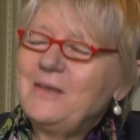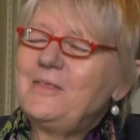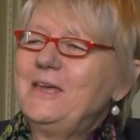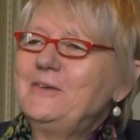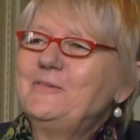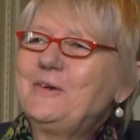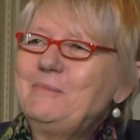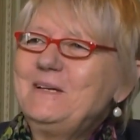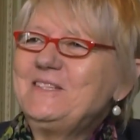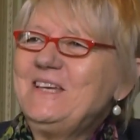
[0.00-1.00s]
Thank you
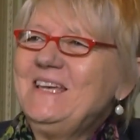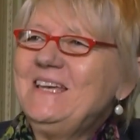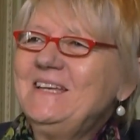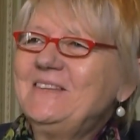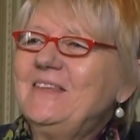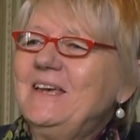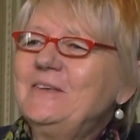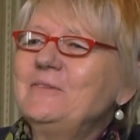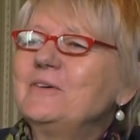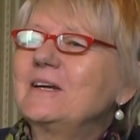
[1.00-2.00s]
very much, Inge, and
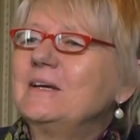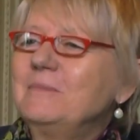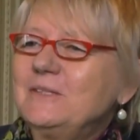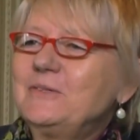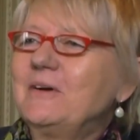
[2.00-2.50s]
thank you for coming to